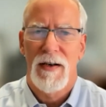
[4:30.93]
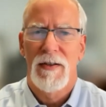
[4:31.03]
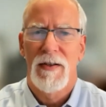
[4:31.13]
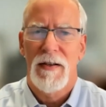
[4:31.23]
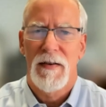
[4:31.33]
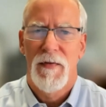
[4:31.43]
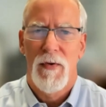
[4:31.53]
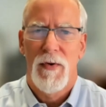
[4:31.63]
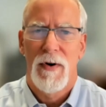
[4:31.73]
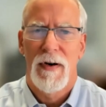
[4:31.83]
are looking
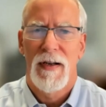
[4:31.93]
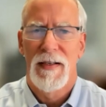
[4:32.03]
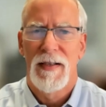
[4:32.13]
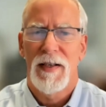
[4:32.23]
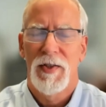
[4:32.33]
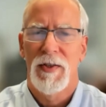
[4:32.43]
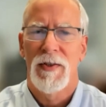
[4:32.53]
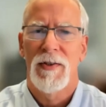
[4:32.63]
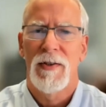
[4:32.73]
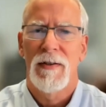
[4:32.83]
for
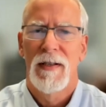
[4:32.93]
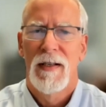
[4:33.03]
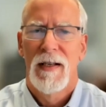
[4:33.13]
additional